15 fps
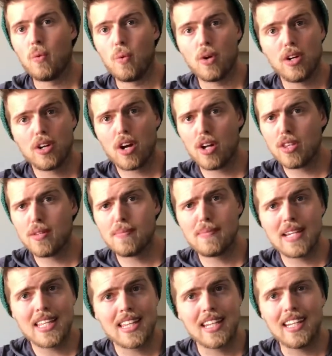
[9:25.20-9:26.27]
We're called to
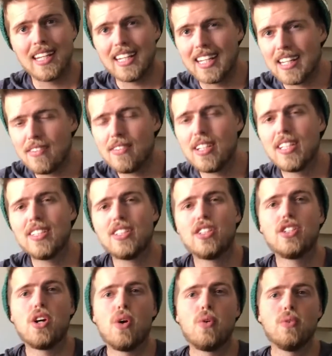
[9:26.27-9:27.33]
be the living
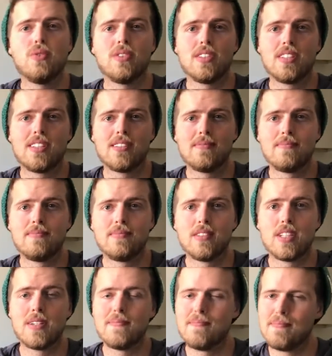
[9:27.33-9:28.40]
stones,
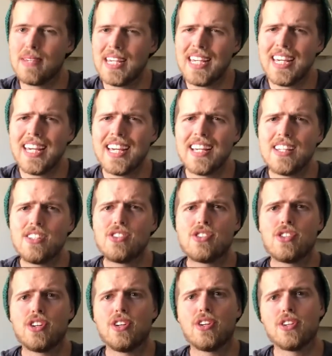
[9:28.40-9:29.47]
to be his
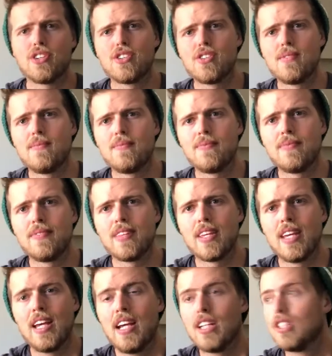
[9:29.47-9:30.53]
church.
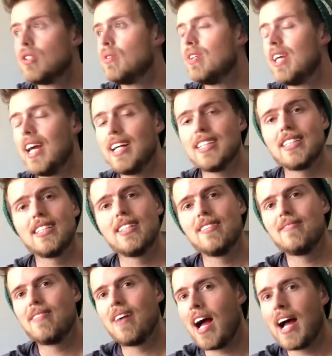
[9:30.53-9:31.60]
So yes,
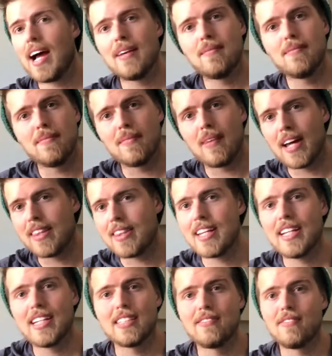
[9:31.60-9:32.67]
I
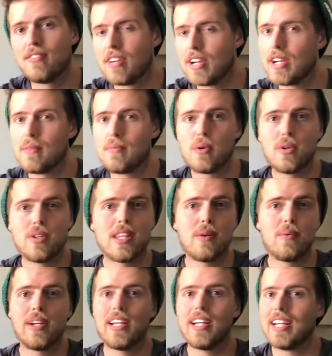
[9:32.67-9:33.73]
think it's very important
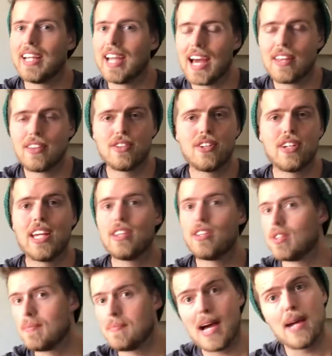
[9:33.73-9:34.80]
that we gather
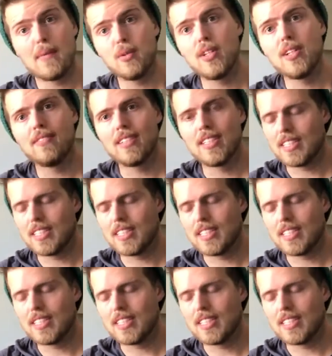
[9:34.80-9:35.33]
together. The Bible